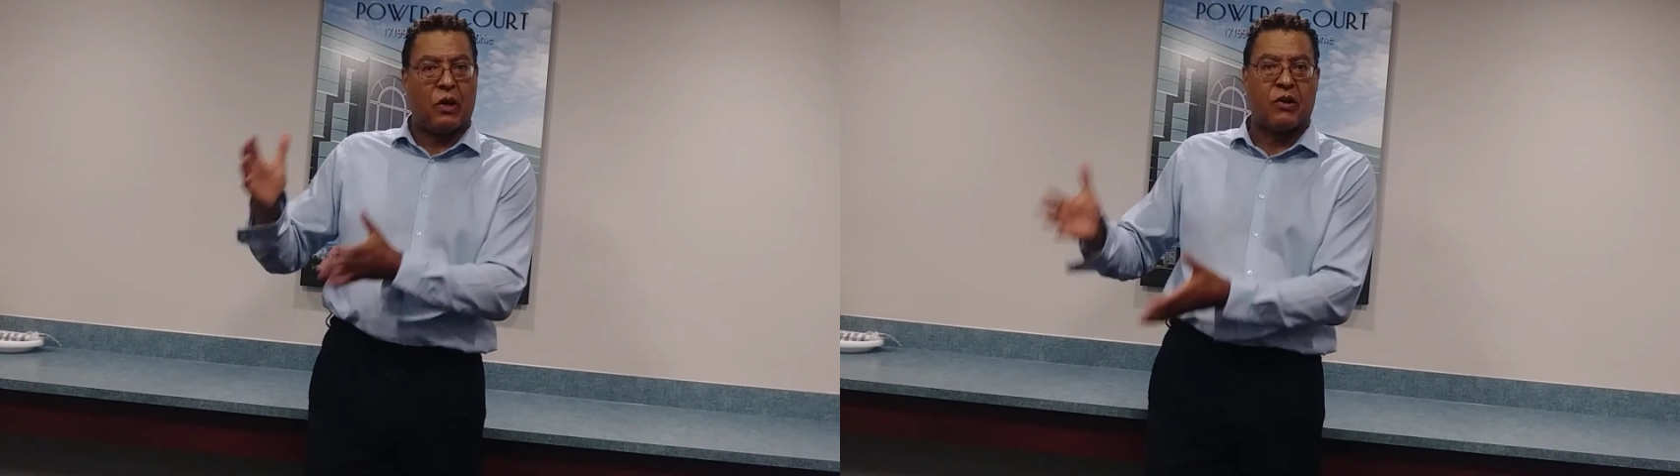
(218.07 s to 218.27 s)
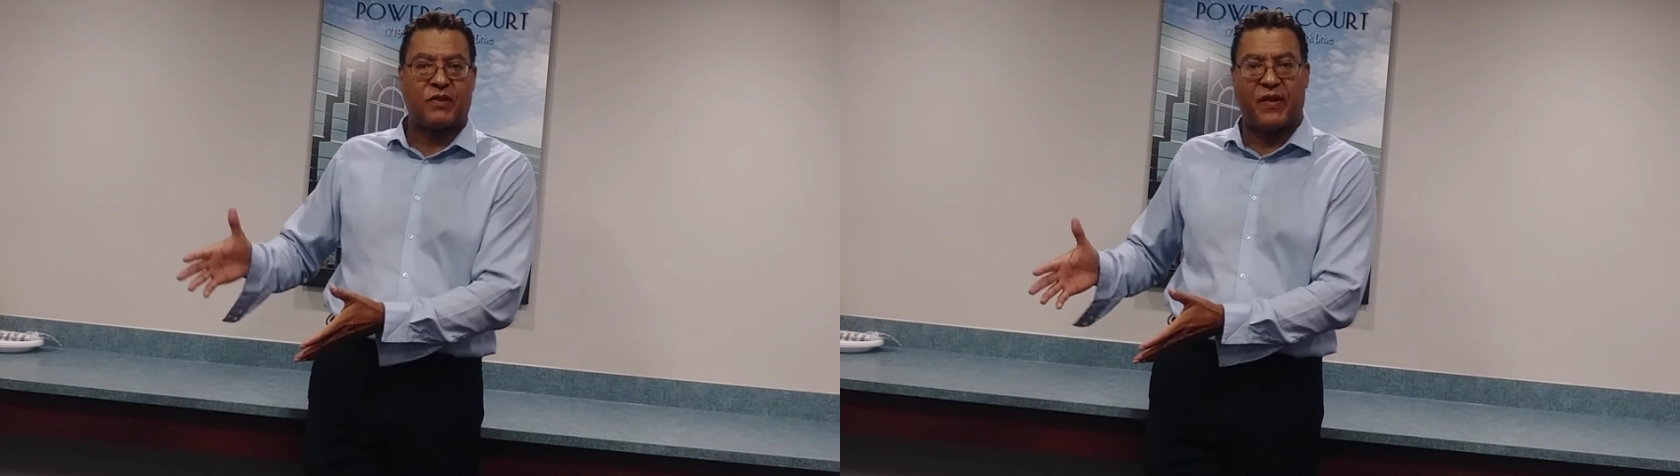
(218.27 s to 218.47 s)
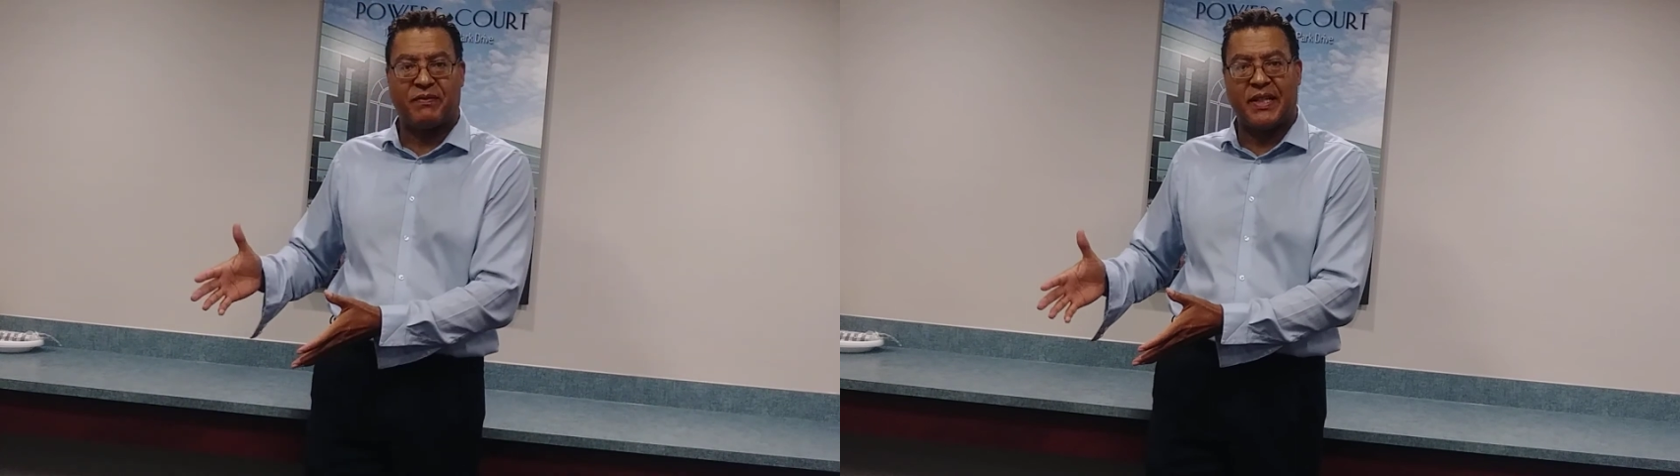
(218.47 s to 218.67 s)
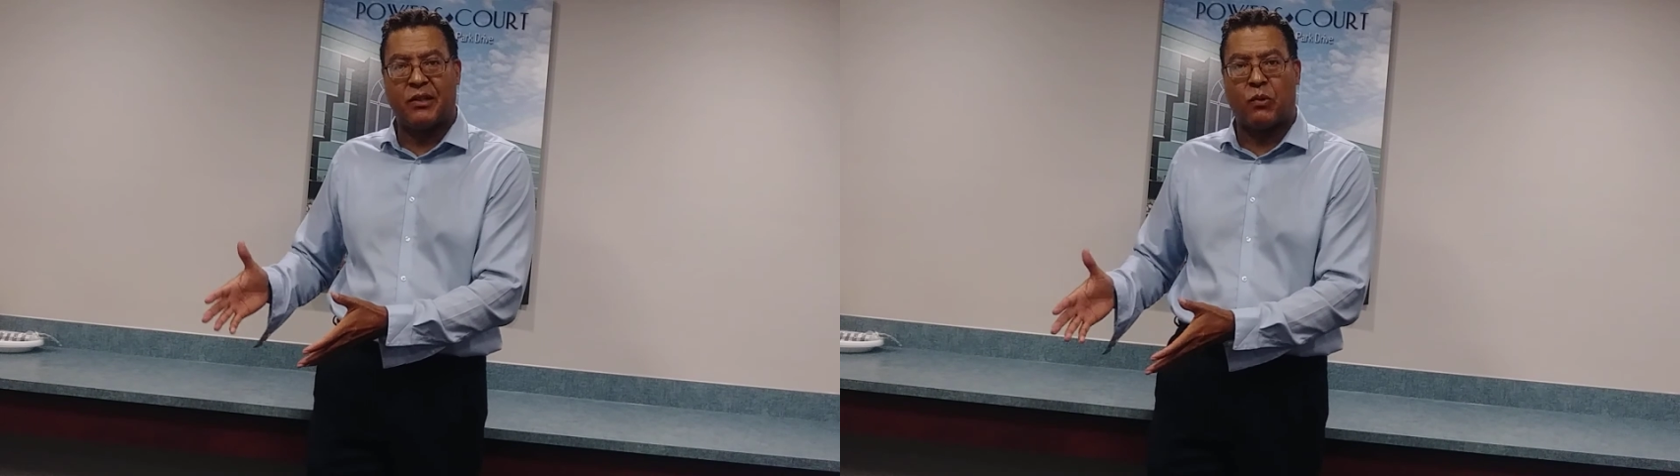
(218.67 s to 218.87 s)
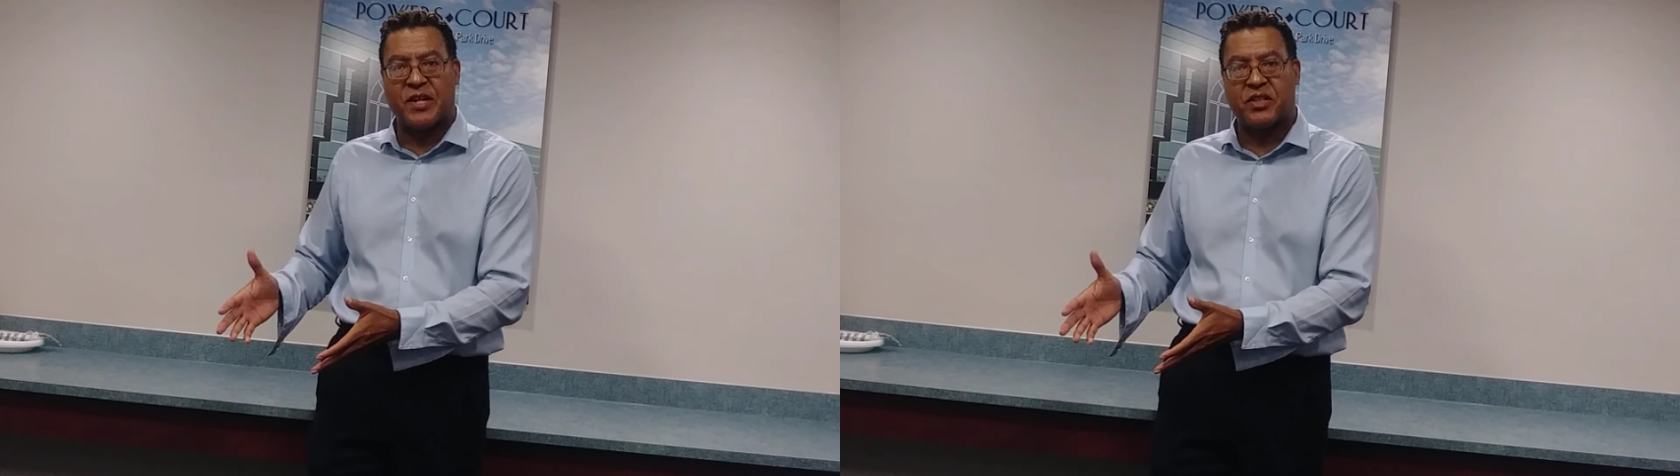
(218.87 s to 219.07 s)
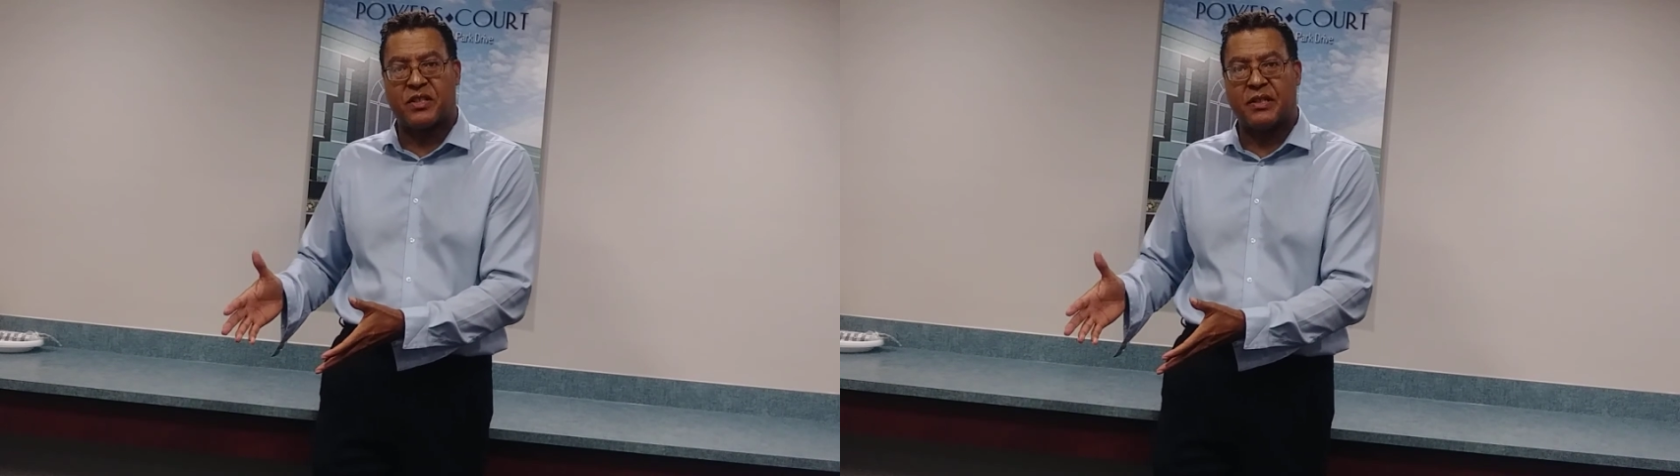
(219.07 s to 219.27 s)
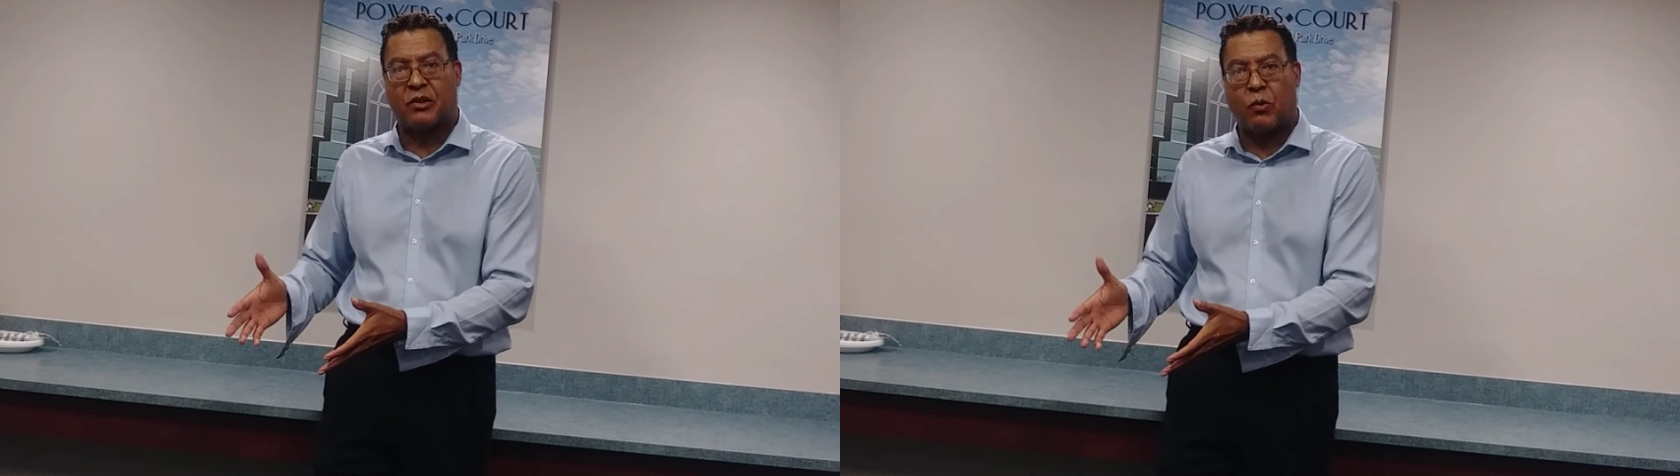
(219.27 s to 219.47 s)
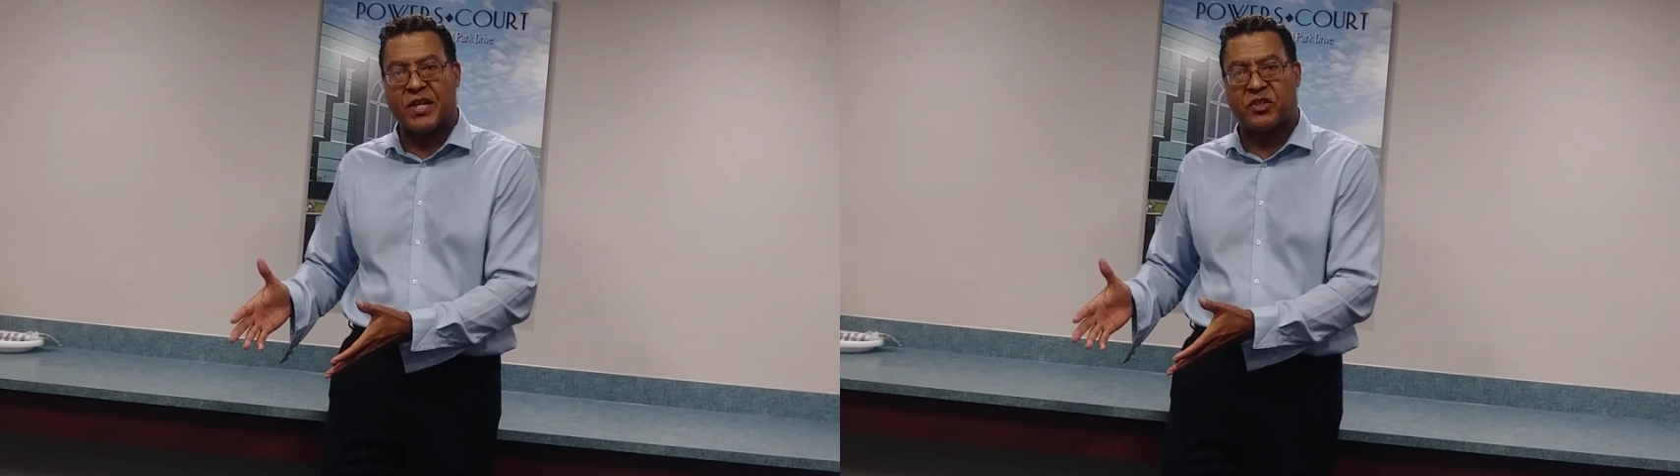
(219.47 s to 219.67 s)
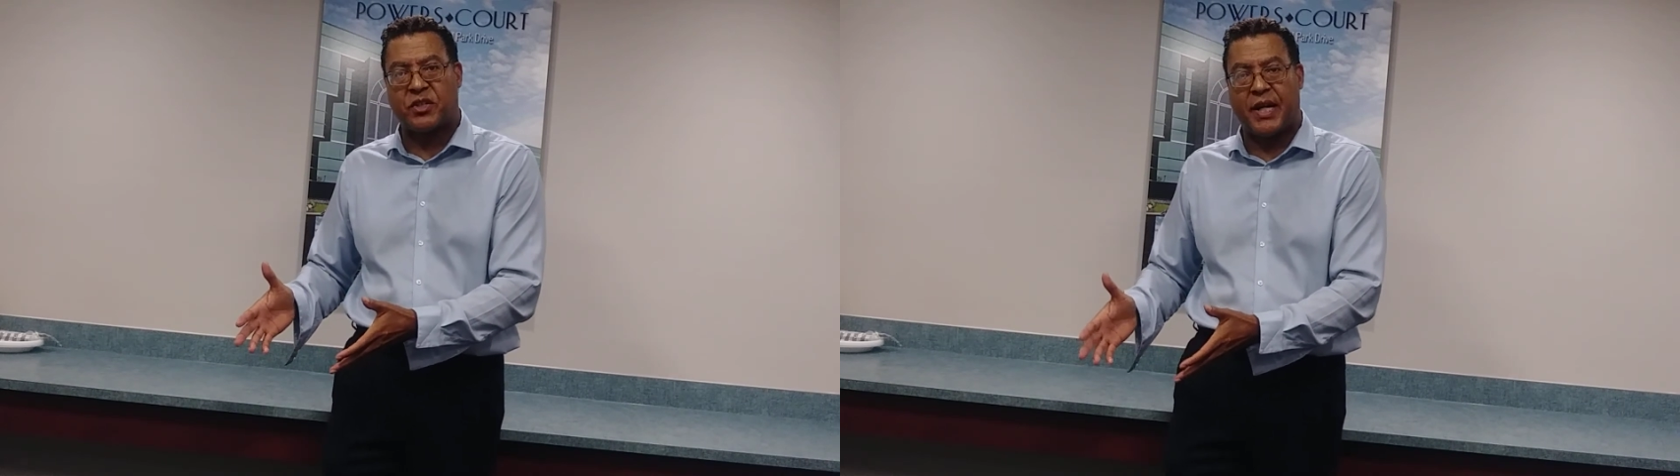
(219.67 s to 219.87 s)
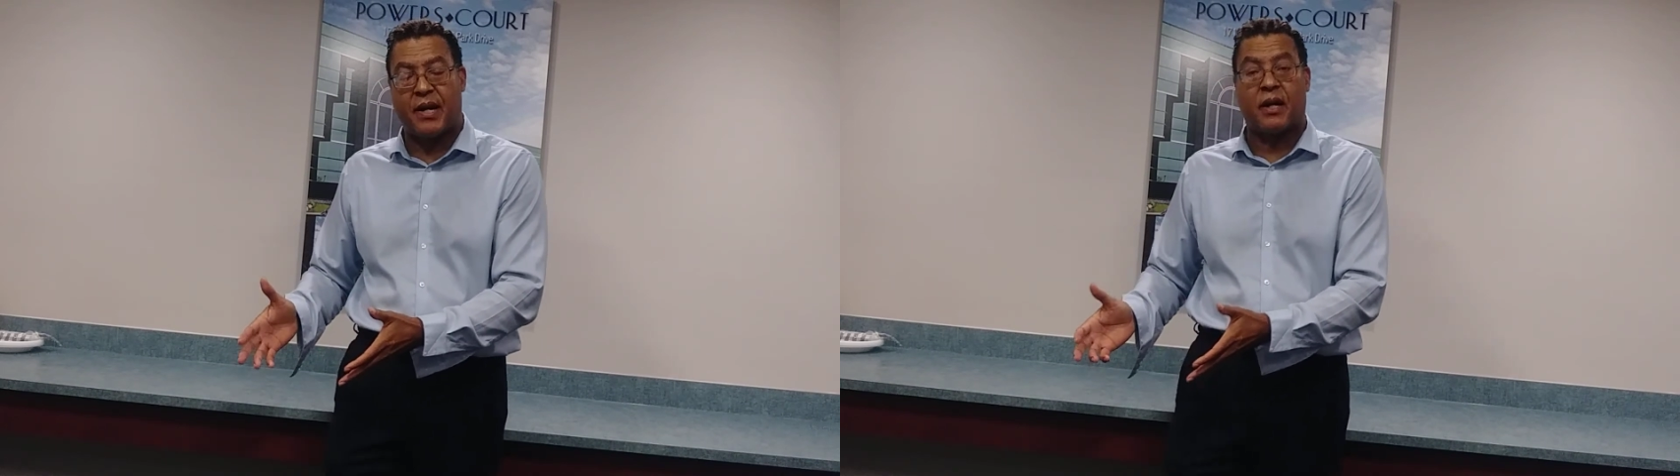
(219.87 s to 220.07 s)
those 15 questions in the
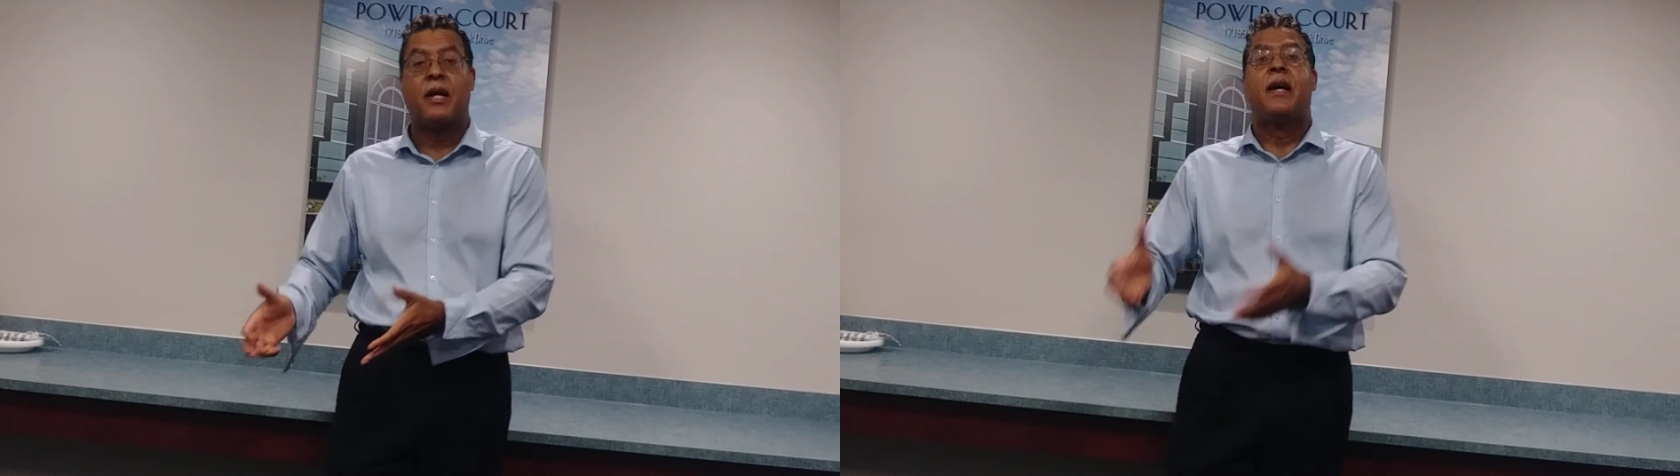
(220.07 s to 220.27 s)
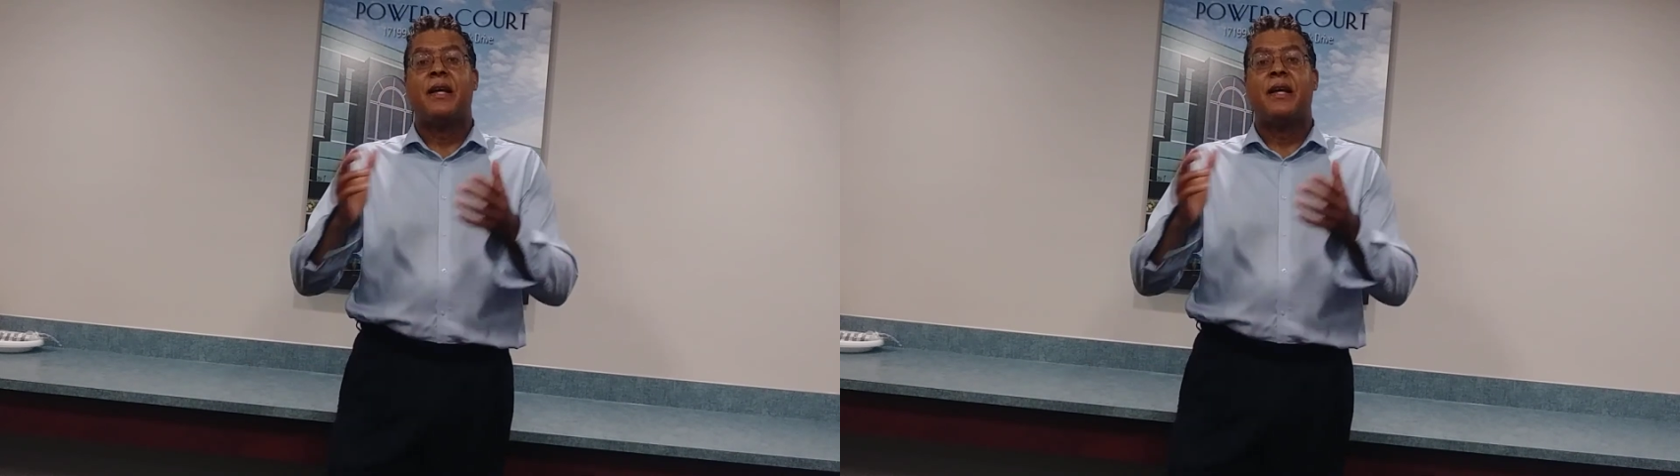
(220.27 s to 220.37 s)
questionnaire,